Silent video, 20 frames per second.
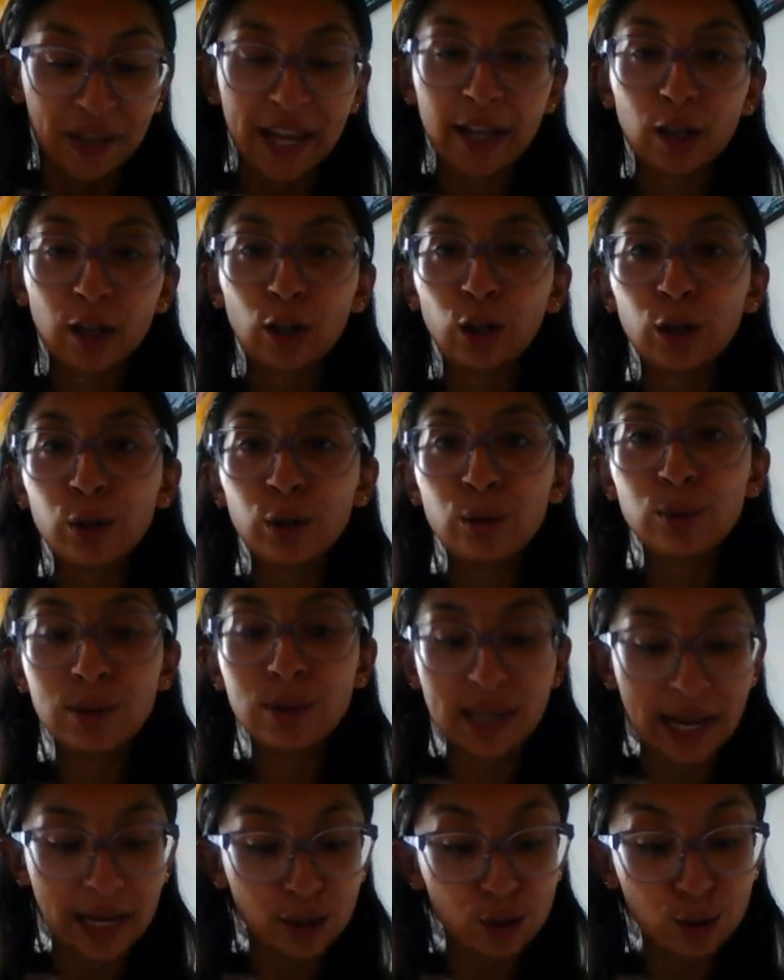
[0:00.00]

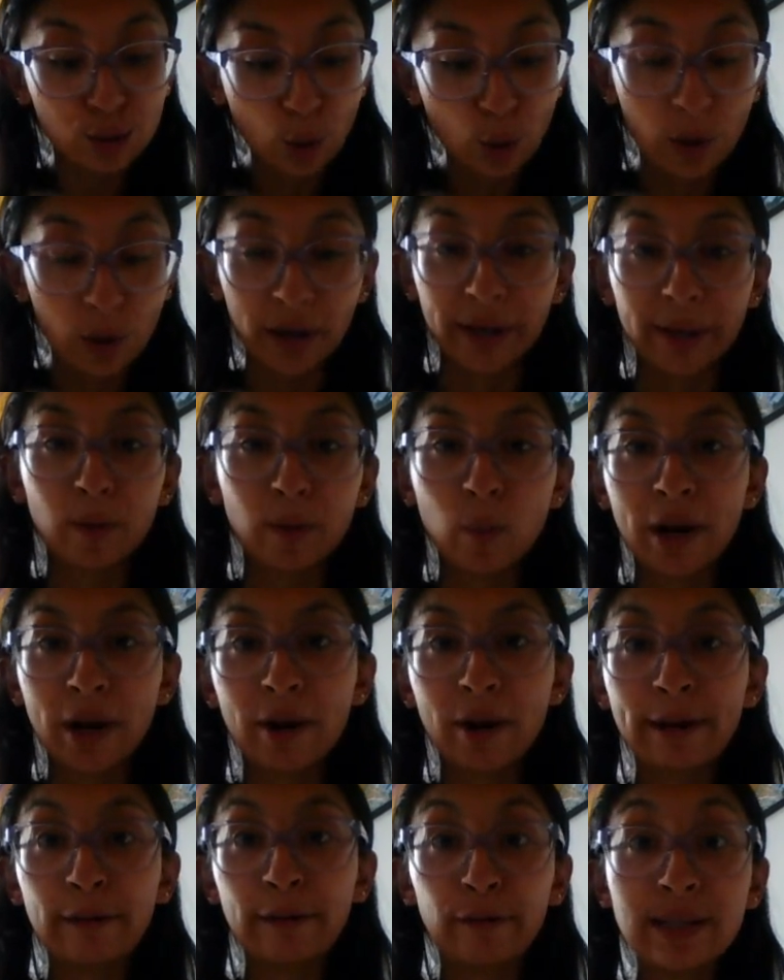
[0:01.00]
includes a story
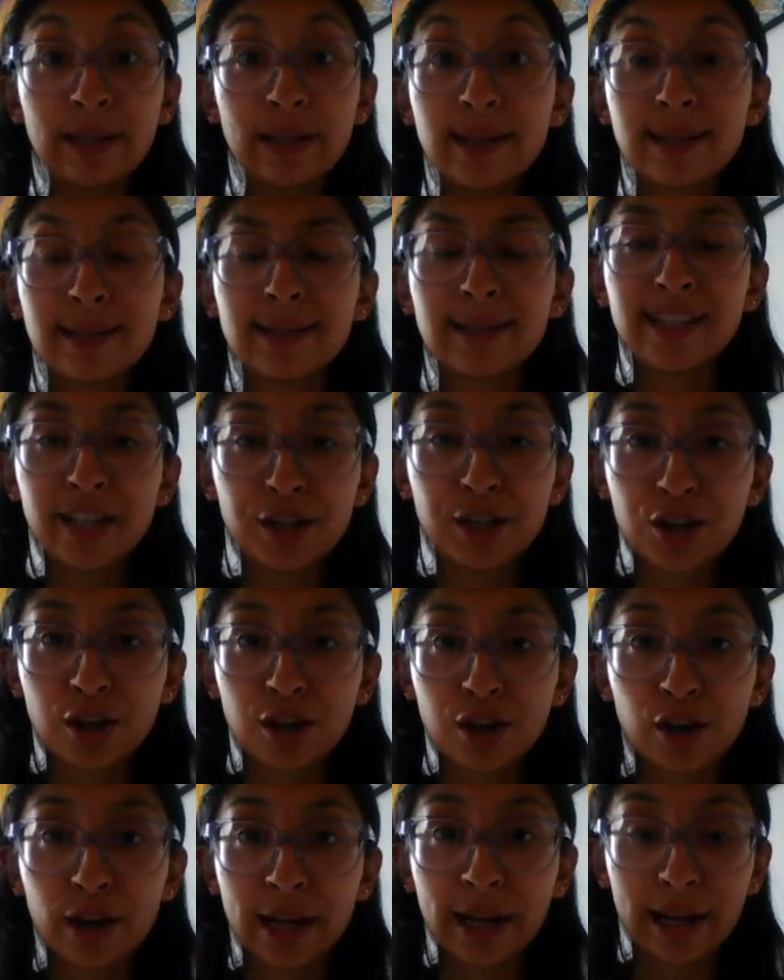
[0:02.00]
where a physics
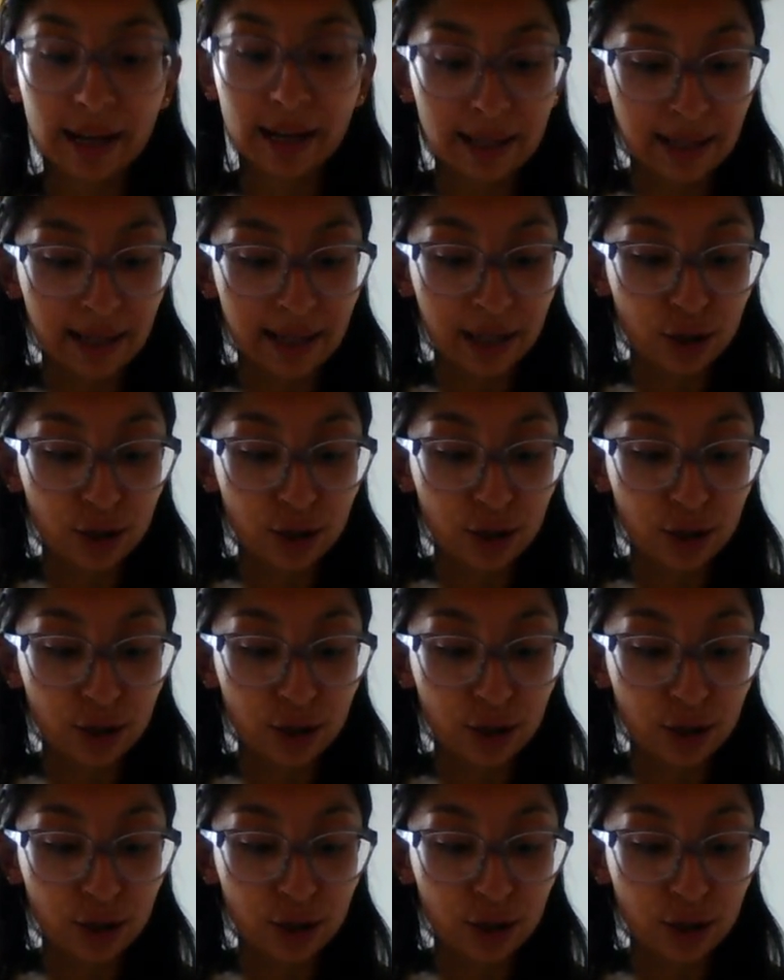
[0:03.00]
teacher is